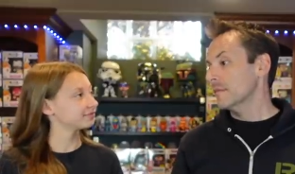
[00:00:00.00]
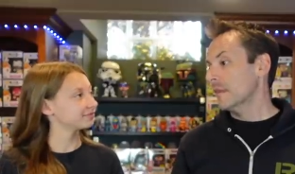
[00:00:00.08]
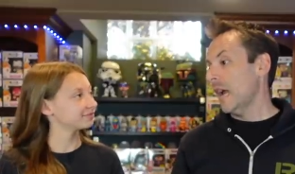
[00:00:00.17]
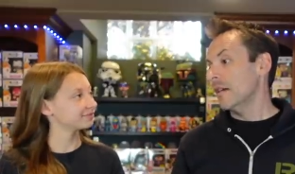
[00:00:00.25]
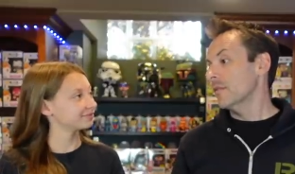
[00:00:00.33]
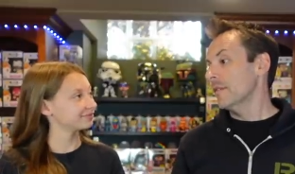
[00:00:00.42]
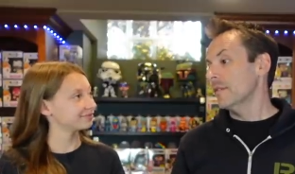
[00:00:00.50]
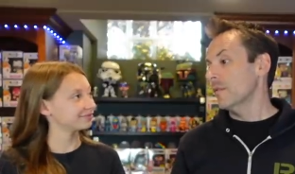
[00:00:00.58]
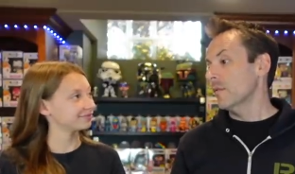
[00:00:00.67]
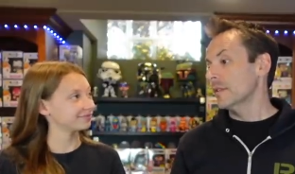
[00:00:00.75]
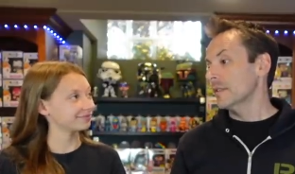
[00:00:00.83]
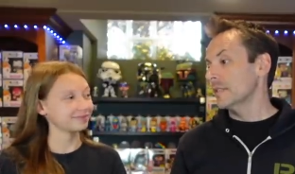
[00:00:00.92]
Speaker 1: I don't even know
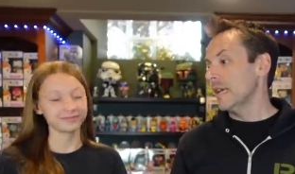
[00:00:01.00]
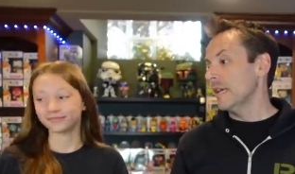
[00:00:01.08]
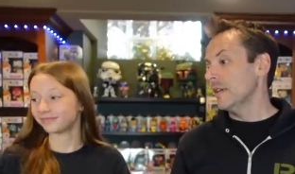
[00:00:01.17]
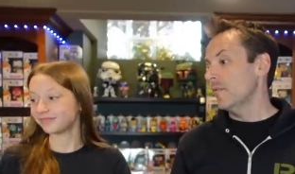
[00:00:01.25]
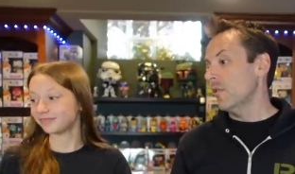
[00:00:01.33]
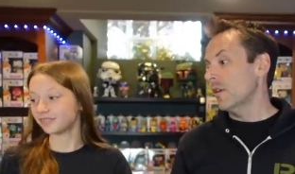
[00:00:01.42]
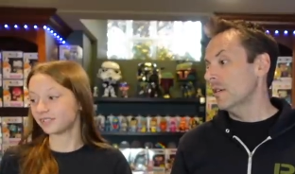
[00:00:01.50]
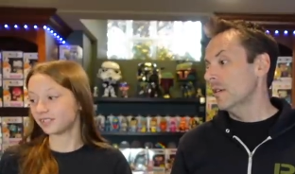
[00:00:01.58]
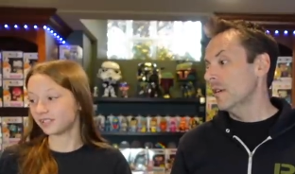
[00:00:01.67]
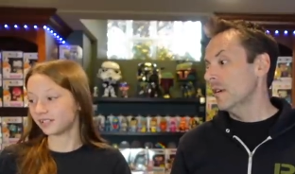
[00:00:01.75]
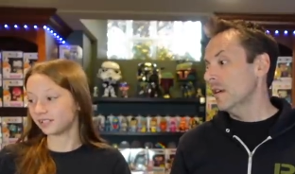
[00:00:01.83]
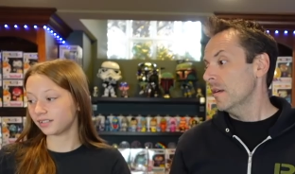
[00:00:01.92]
what to say anymore.
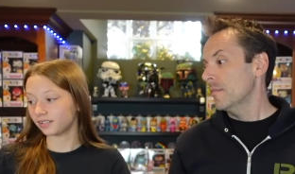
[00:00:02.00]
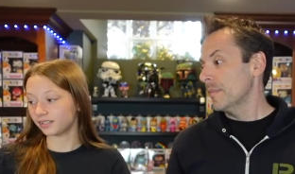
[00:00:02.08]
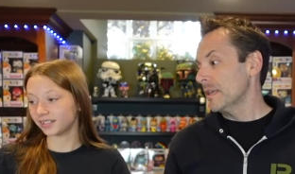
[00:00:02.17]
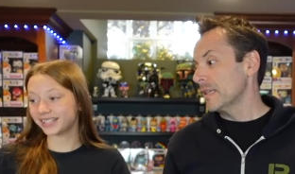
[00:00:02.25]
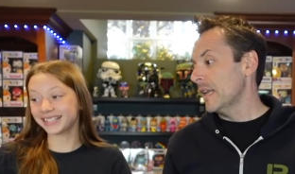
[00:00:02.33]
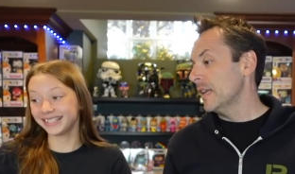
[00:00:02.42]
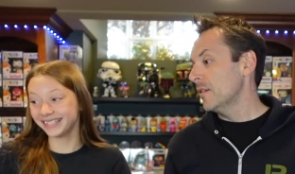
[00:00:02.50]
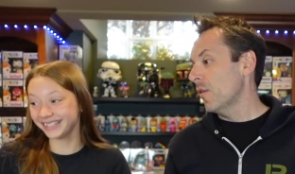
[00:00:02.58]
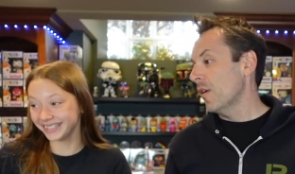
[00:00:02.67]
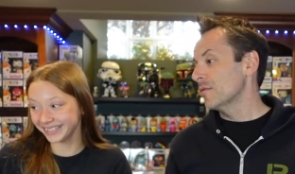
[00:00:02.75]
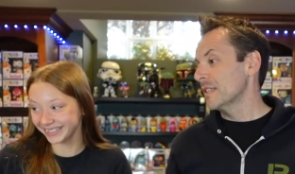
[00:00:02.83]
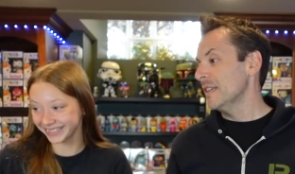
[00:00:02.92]
Because I didn't know I
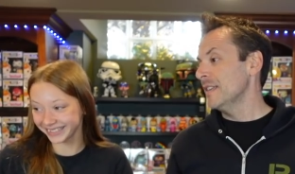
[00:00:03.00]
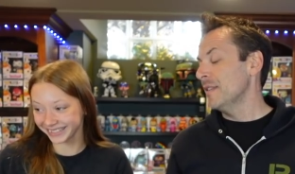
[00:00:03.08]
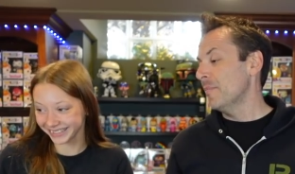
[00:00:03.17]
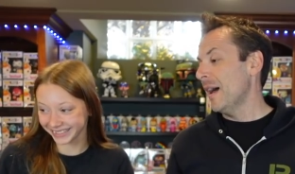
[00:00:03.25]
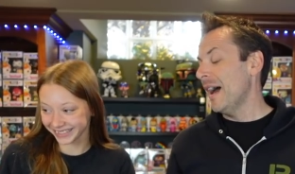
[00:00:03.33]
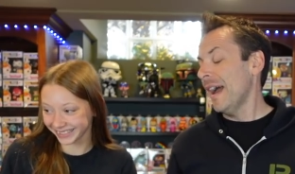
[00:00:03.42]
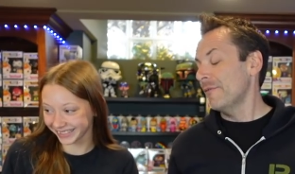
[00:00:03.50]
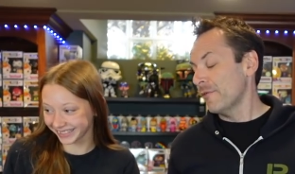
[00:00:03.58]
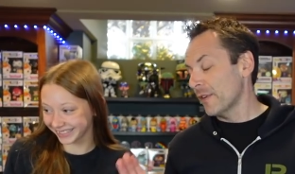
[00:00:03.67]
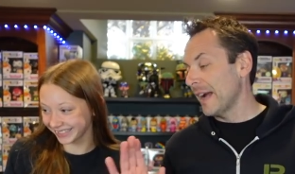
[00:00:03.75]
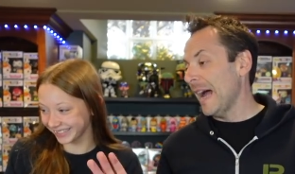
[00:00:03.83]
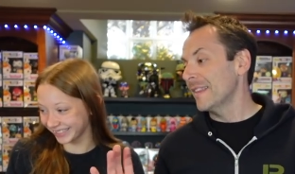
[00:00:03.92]
was getting the... I
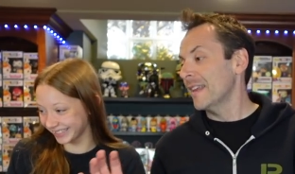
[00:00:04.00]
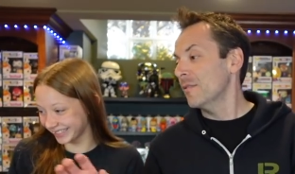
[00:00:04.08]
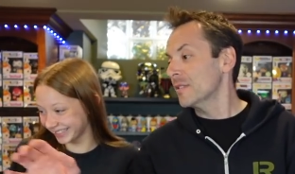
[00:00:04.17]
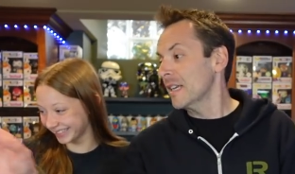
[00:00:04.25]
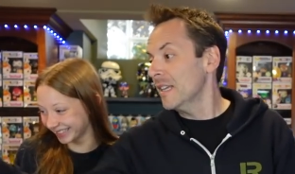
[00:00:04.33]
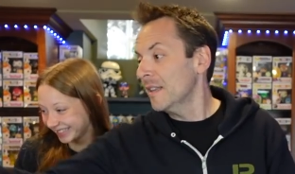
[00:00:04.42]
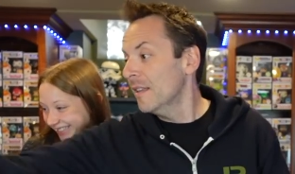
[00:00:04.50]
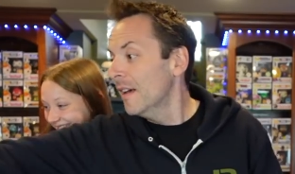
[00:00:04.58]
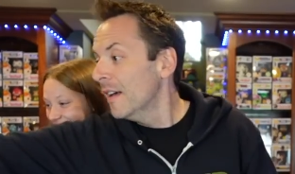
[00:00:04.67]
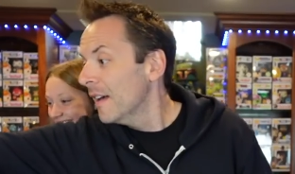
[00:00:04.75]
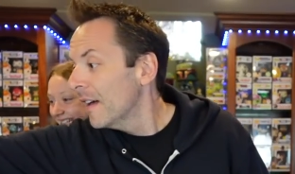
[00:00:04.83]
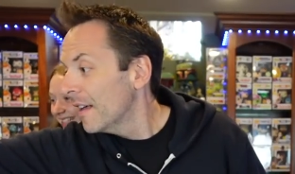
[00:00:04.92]
forgot that I was getting...
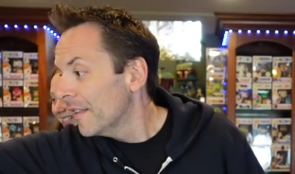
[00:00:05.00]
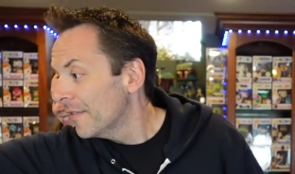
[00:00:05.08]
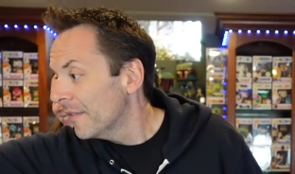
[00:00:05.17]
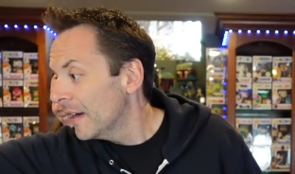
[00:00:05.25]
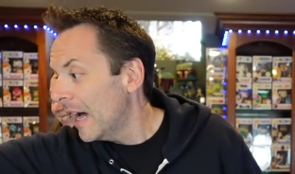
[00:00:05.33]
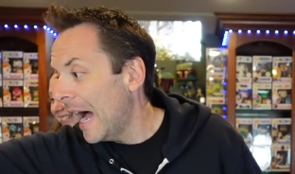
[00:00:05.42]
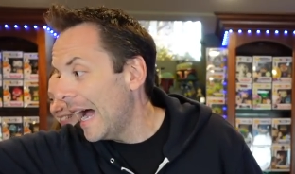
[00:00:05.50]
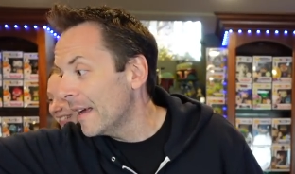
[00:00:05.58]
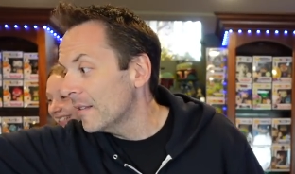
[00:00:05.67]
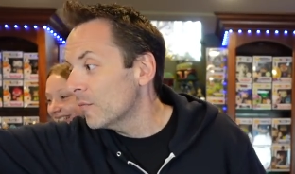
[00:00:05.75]
I